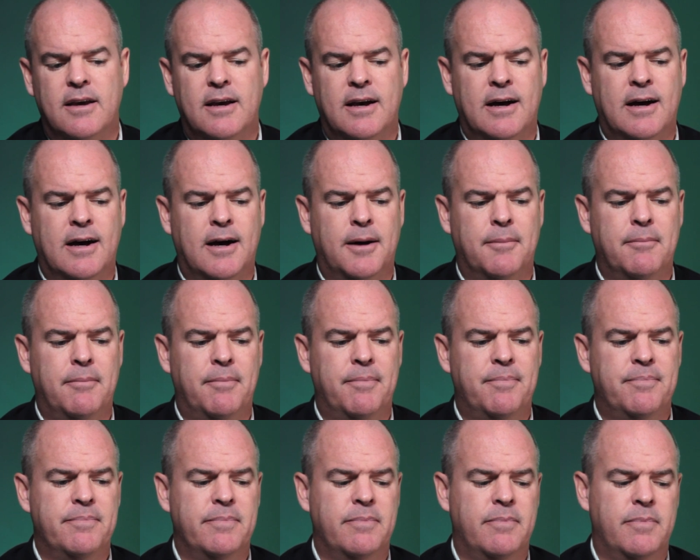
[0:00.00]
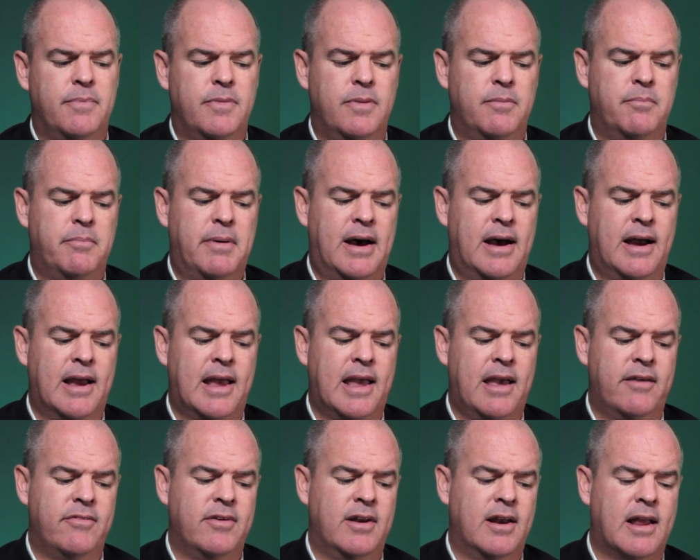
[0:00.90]
By
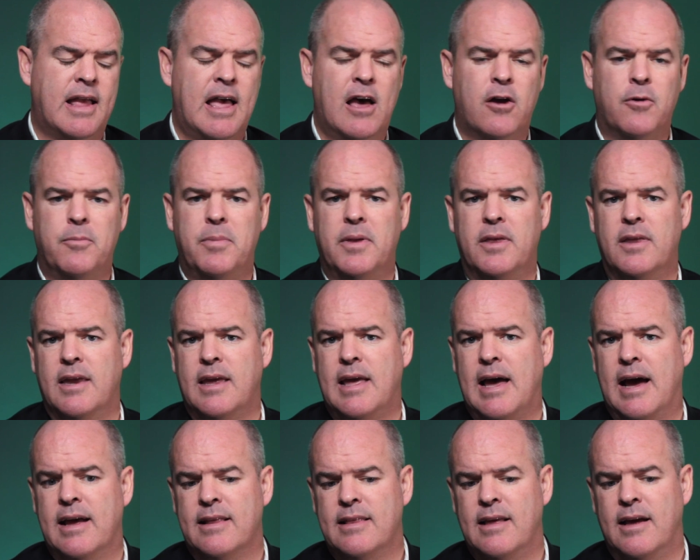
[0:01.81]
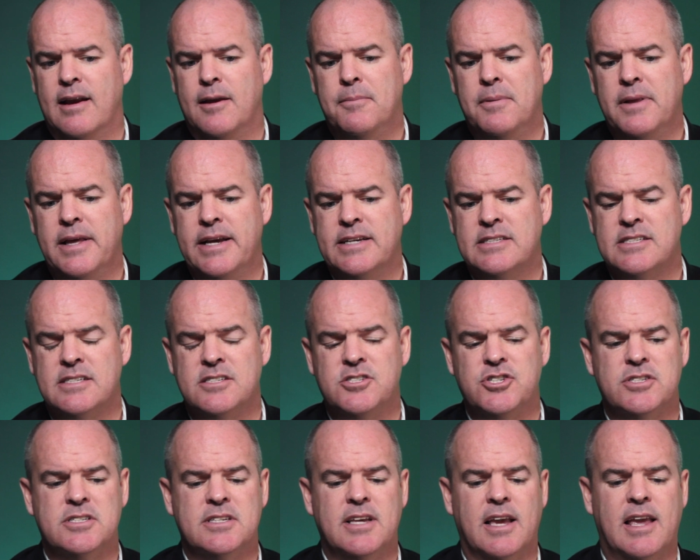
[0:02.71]
having an accountability guideline in place, it's
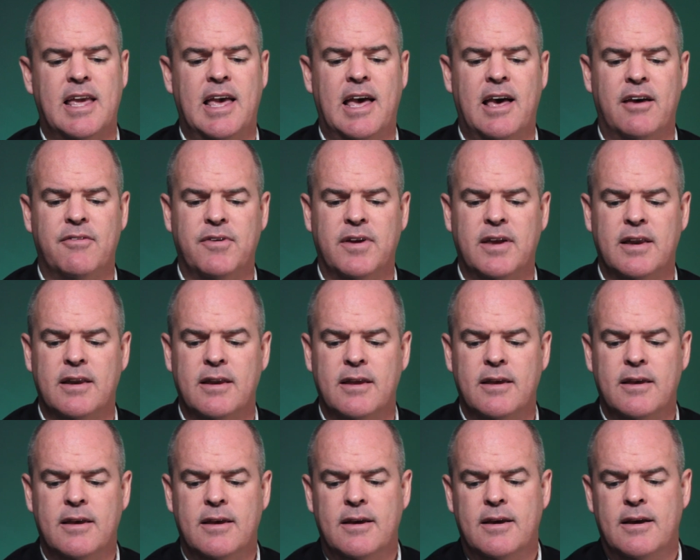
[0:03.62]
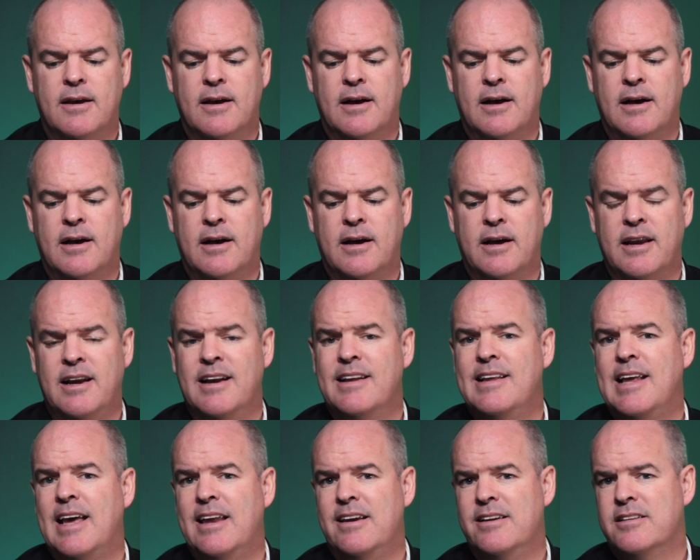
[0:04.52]
just like having an
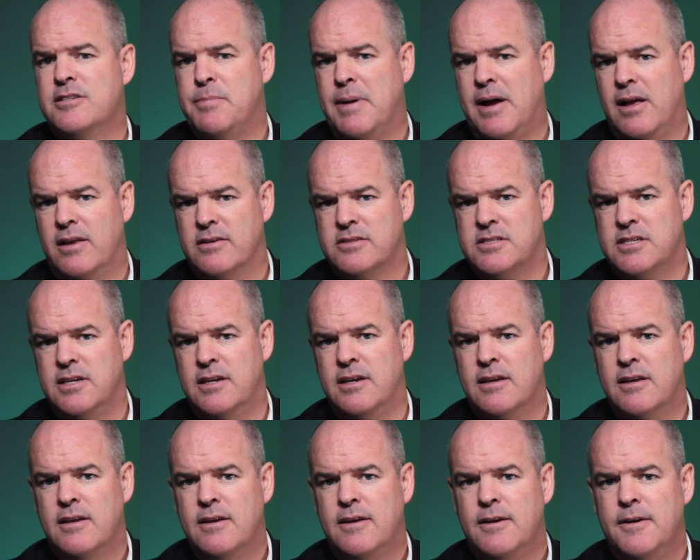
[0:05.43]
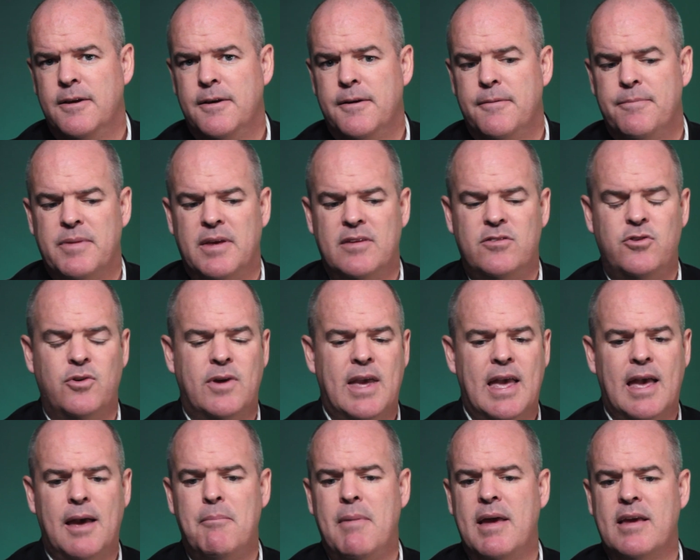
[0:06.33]
attendance policy. Is you
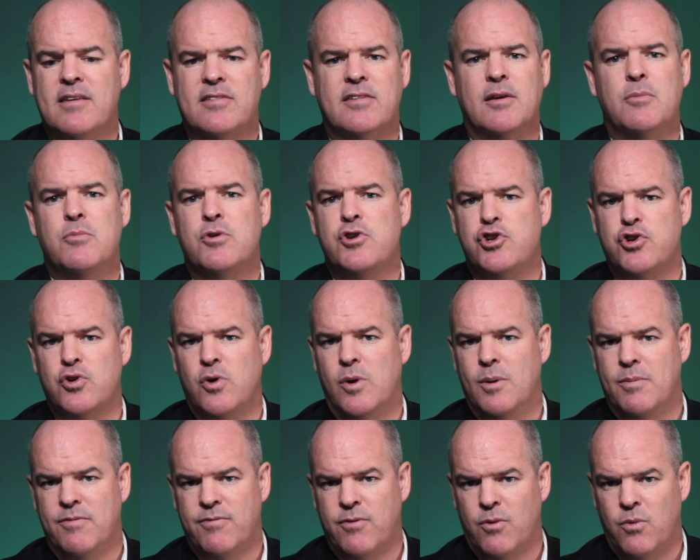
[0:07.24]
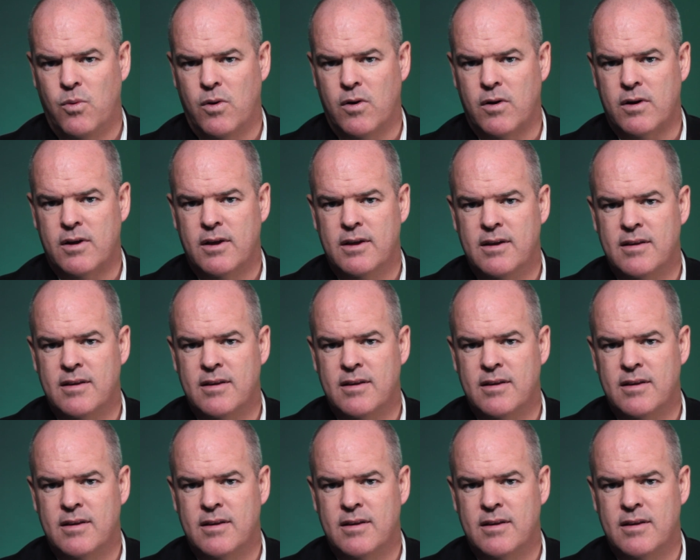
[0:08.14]
can't make someone show up for work.